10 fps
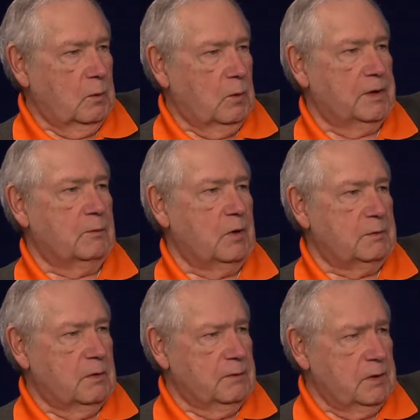Where you,
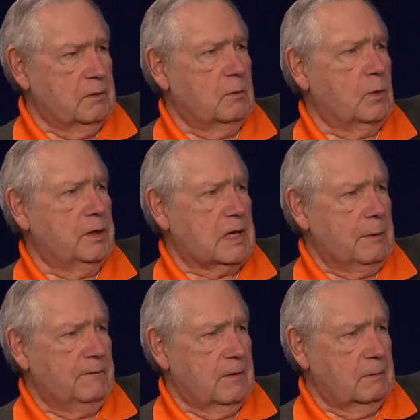what what were you doing? Where are you
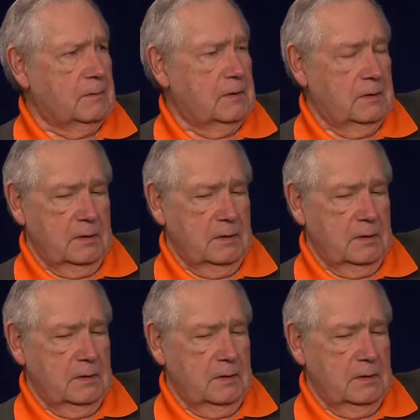coming from?